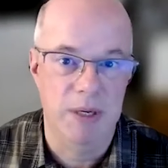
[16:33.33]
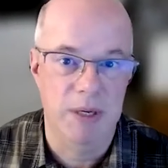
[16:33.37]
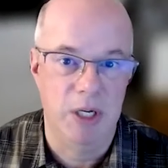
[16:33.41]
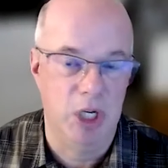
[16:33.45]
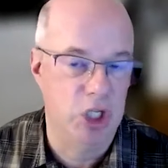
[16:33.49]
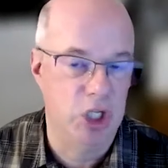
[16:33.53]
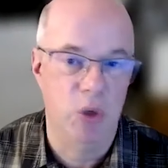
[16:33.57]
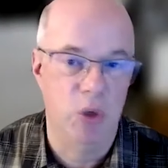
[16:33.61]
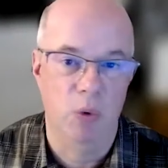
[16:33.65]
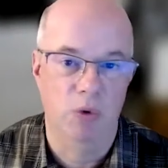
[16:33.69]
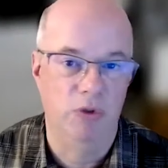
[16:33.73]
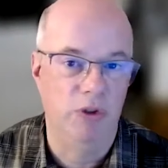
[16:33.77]

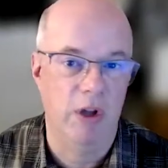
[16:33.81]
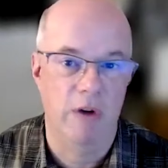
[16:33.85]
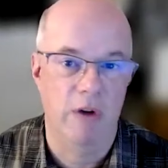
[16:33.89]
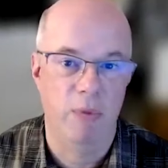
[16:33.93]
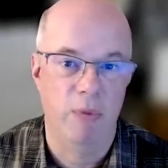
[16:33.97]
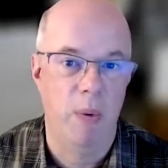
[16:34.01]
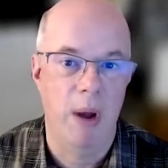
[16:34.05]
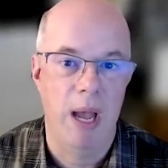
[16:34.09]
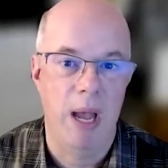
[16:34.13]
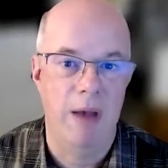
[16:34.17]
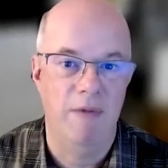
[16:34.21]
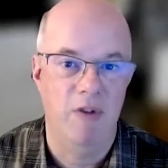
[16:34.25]
additional
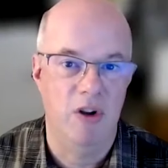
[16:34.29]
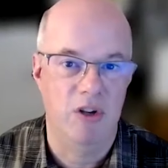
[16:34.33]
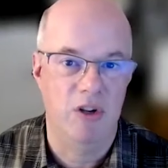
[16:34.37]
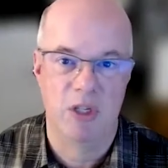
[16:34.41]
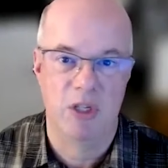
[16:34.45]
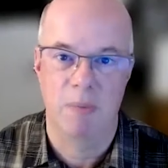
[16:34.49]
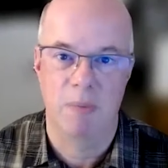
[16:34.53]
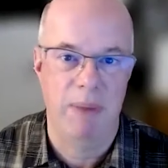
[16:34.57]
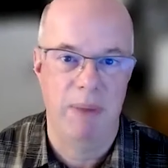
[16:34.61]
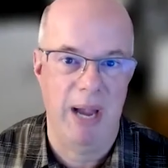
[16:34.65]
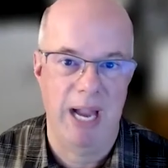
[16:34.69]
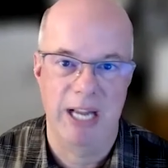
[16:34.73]
software that's
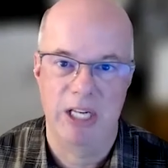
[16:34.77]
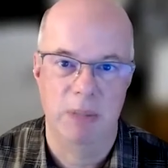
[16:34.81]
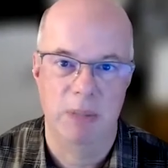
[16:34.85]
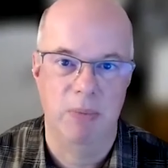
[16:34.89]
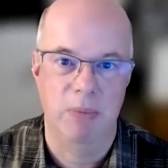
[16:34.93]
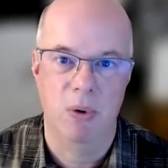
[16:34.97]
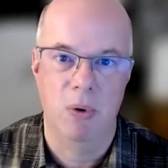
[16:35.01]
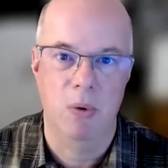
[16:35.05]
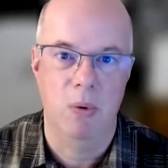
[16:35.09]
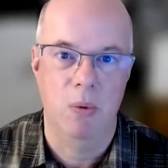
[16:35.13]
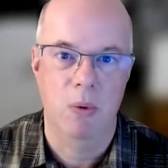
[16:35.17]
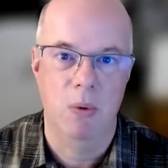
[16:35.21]

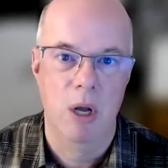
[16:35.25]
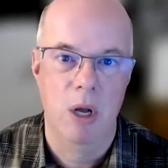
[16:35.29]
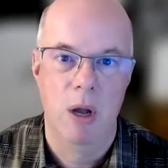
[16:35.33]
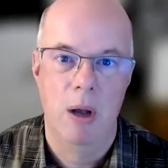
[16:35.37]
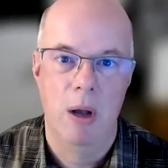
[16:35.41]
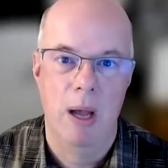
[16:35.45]
compatible